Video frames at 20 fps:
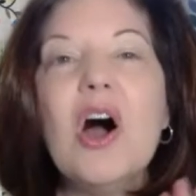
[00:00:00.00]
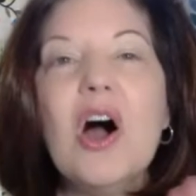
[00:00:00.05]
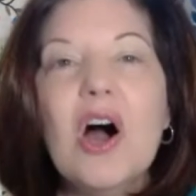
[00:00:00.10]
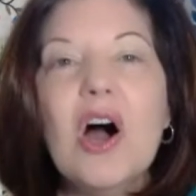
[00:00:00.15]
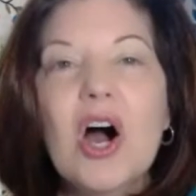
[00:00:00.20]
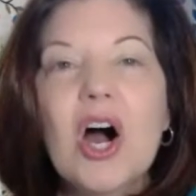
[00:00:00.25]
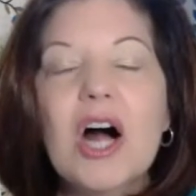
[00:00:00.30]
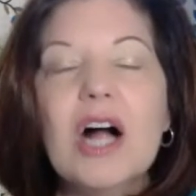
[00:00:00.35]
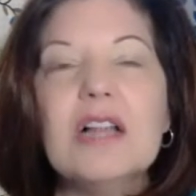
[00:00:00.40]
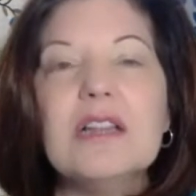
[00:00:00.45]

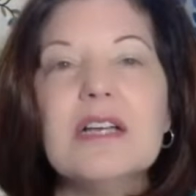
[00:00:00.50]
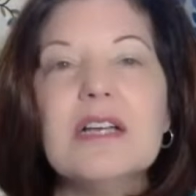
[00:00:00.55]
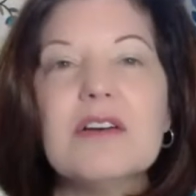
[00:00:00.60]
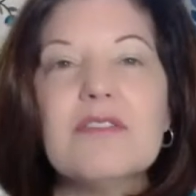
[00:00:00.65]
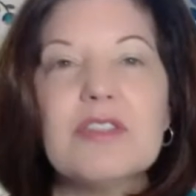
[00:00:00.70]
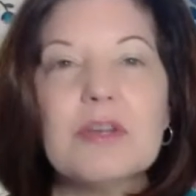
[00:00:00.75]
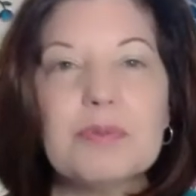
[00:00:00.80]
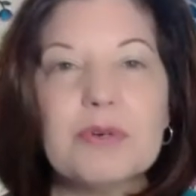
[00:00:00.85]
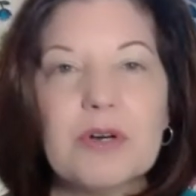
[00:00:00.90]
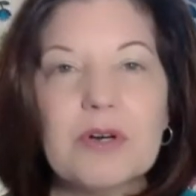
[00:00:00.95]
All of
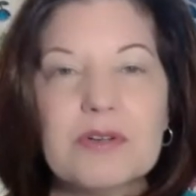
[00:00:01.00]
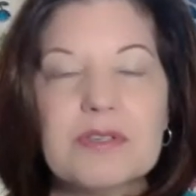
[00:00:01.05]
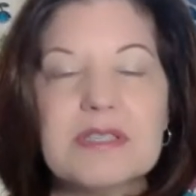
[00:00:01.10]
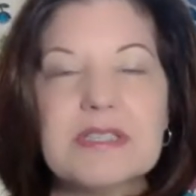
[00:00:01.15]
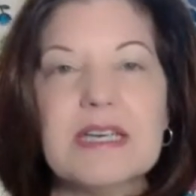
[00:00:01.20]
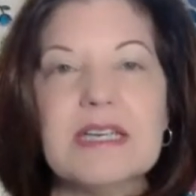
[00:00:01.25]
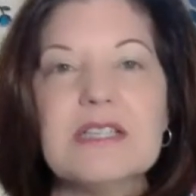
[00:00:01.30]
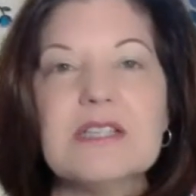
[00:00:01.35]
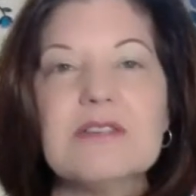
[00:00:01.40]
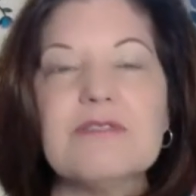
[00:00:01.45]
the
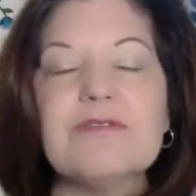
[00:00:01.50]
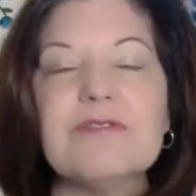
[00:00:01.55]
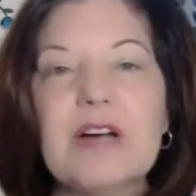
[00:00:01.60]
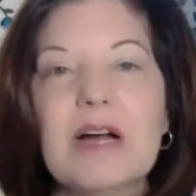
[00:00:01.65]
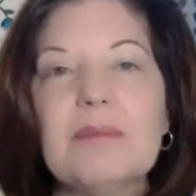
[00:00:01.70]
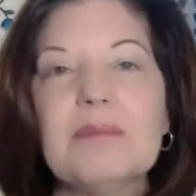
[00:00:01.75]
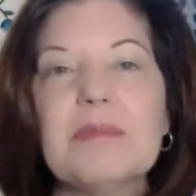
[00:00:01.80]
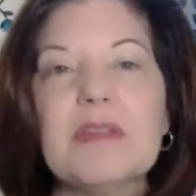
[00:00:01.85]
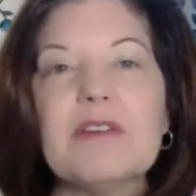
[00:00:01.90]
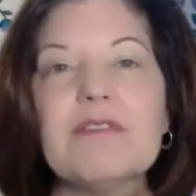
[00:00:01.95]
proceeds
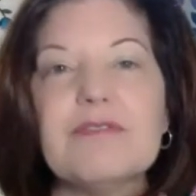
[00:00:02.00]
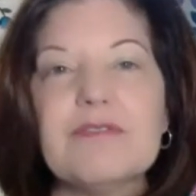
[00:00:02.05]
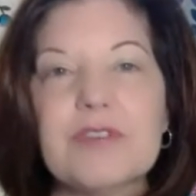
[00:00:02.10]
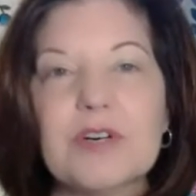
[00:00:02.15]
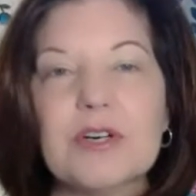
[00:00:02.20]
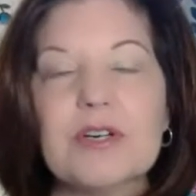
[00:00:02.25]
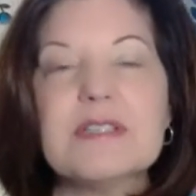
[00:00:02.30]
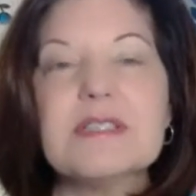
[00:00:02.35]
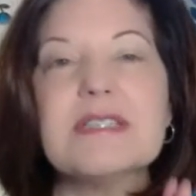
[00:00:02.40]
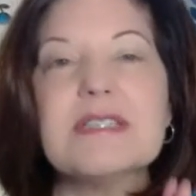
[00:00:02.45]
from the
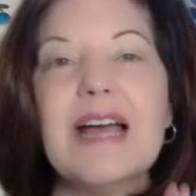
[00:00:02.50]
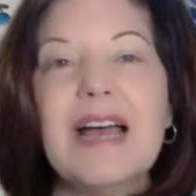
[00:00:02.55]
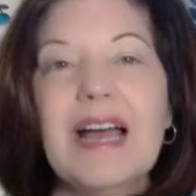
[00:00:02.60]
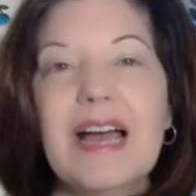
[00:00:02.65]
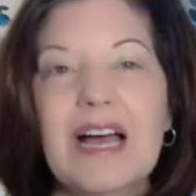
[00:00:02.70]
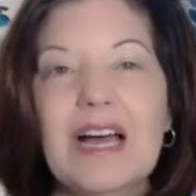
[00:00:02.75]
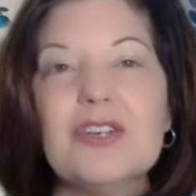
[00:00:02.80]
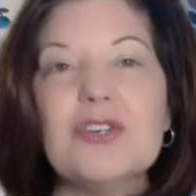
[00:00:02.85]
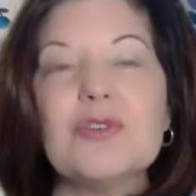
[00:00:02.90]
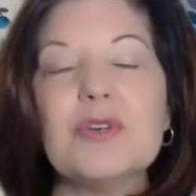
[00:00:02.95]
first
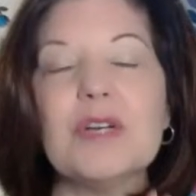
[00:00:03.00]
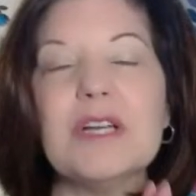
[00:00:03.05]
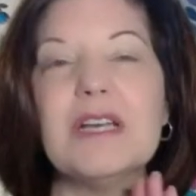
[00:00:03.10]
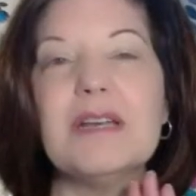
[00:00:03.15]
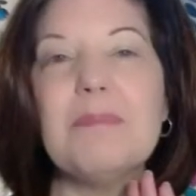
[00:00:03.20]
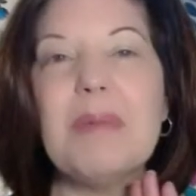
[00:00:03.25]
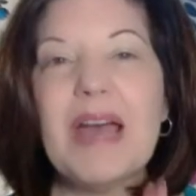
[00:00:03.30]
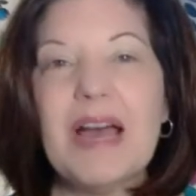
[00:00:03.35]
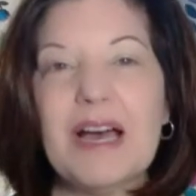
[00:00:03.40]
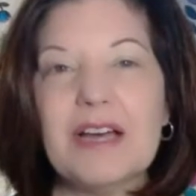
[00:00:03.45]

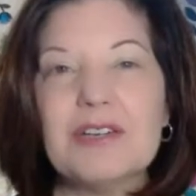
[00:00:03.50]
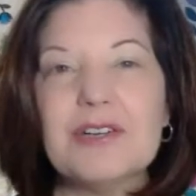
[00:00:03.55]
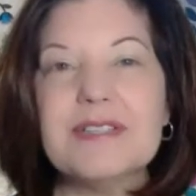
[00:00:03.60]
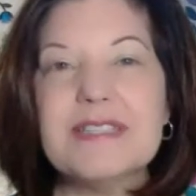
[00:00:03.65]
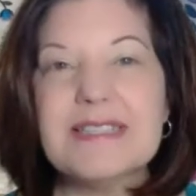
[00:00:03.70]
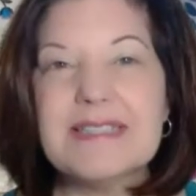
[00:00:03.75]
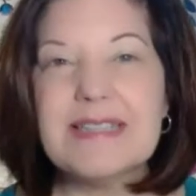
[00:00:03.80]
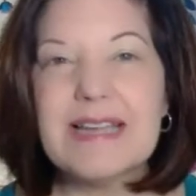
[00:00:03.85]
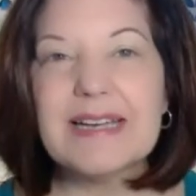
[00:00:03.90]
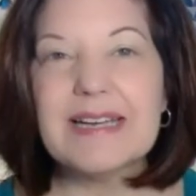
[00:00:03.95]
100
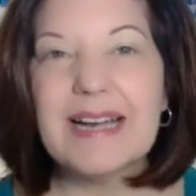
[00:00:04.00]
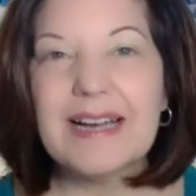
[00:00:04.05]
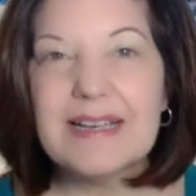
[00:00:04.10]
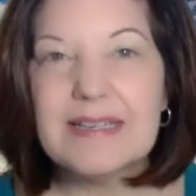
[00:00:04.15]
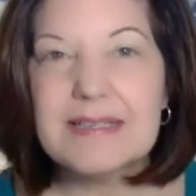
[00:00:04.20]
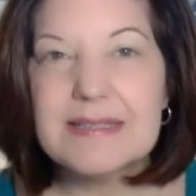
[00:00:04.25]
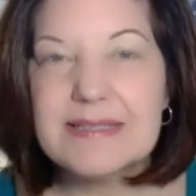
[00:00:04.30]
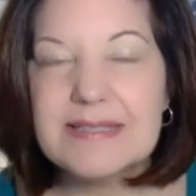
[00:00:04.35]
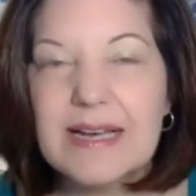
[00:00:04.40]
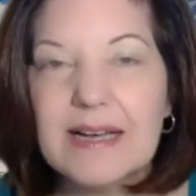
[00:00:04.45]
patterns that I
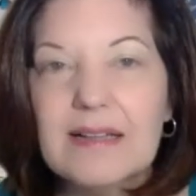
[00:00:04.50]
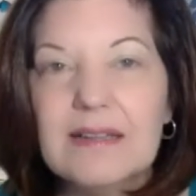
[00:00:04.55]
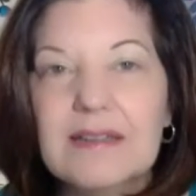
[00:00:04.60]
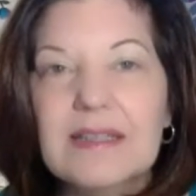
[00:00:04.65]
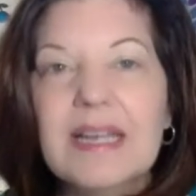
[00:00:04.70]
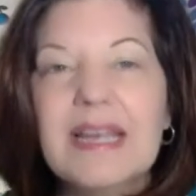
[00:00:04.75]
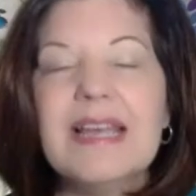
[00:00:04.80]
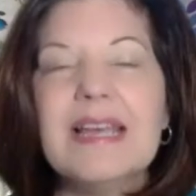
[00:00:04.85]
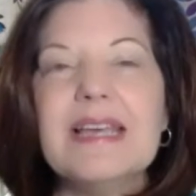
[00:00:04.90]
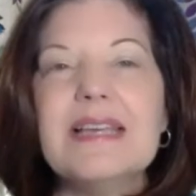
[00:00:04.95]
sell
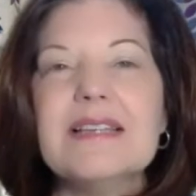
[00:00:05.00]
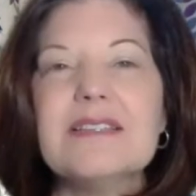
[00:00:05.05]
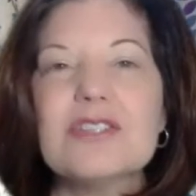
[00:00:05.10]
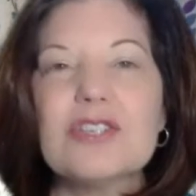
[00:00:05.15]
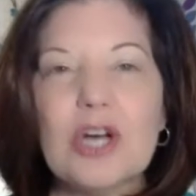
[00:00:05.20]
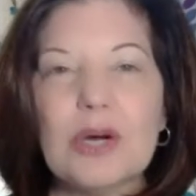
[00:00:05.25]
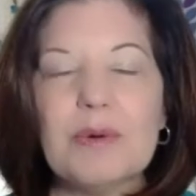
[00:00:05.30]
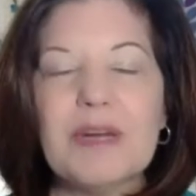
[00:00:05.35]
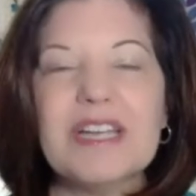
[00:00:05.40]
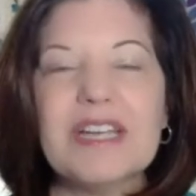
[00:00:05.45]
is
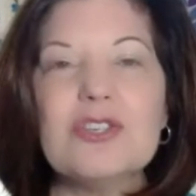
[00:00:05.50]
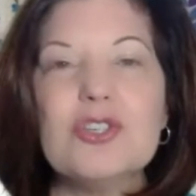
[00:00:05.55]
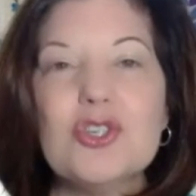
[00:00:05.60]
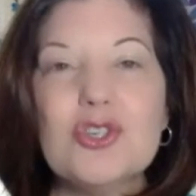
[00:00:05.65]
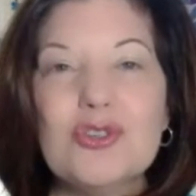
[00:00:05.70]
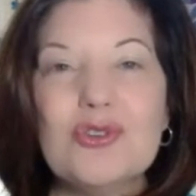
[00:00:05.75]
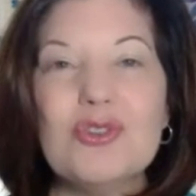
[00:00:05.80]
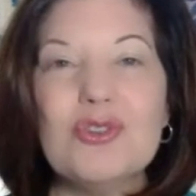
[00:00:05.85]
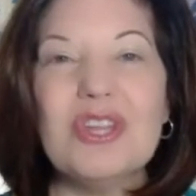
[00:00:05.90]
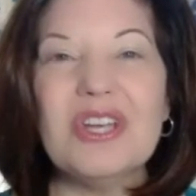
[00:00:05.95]
going
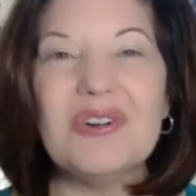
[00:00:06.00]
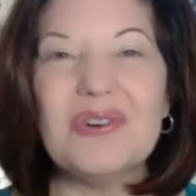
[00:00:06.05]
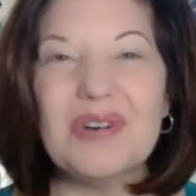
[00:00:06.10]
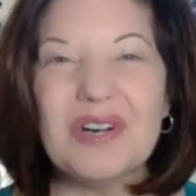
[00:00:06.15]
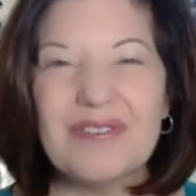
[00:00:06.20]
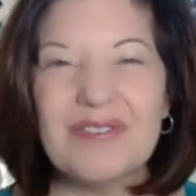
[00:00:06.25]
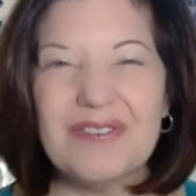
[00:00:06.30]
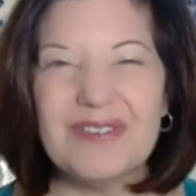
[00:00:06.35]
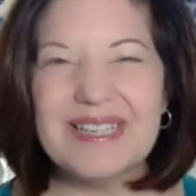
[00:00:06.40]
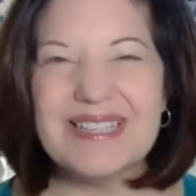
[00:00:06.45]
to the
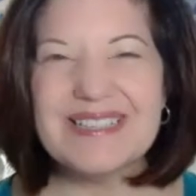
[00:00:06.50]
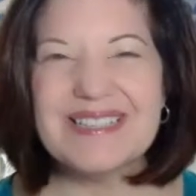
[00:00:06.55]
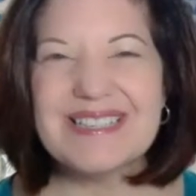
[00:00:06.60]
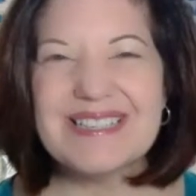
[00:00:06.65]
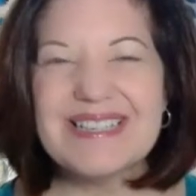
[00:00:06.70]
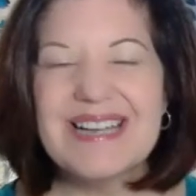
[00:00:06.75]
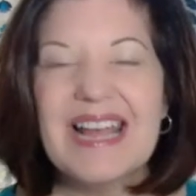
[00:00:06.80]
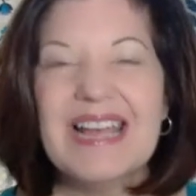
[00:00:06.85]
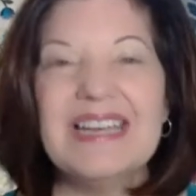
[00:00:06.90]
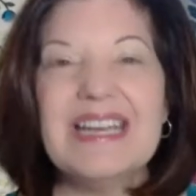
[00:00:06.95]
orphanage.